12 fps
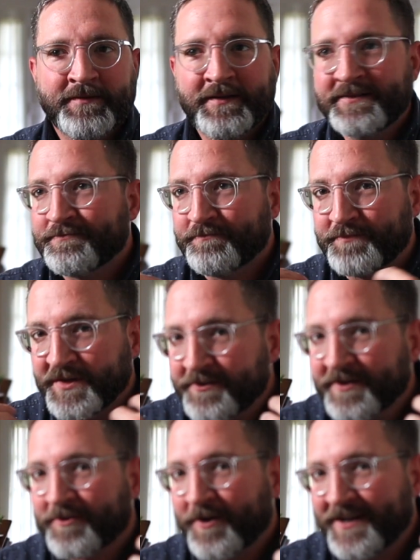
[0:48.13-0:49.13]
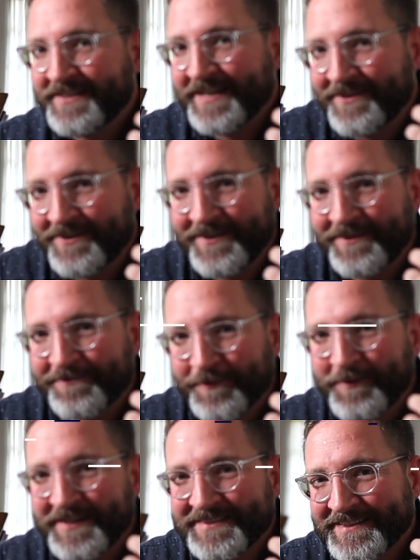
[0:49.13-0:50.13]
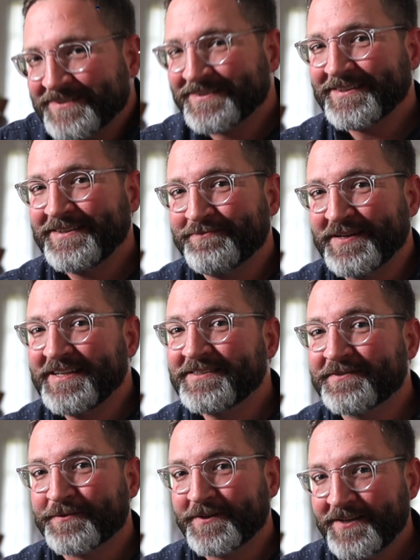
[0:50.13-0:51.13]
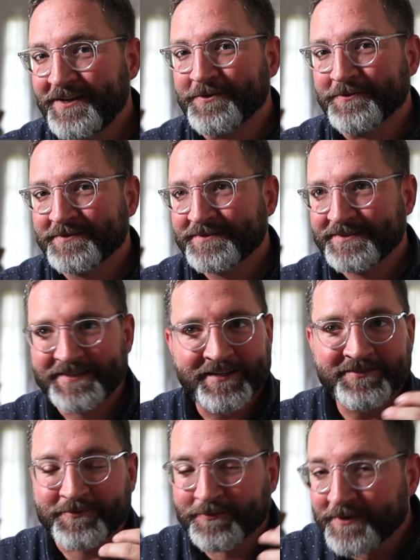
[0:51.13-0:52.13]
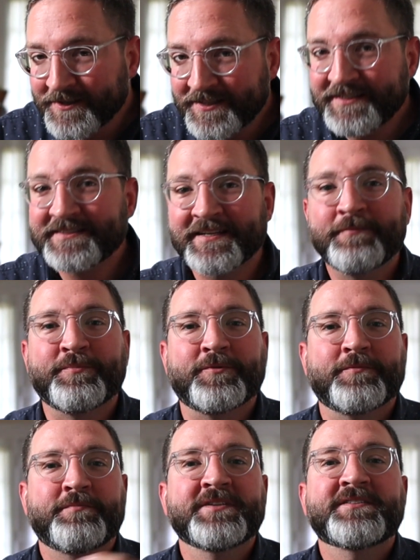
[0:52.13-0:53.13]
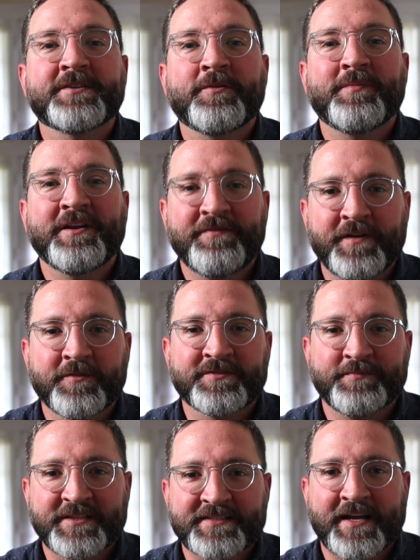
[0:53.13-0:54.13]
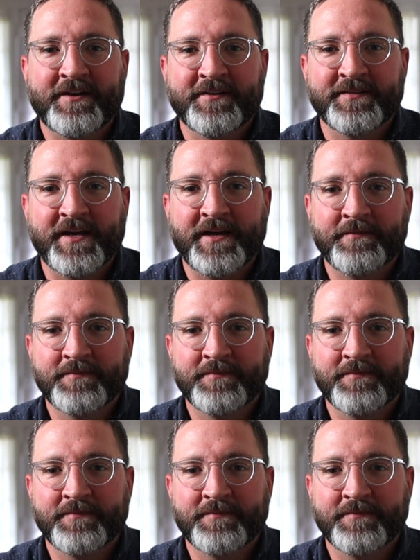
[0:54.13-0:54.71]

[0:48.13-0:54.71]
is build a criteria for what a sales lead means for you. Sounds really simple, but so many folks miss out on that.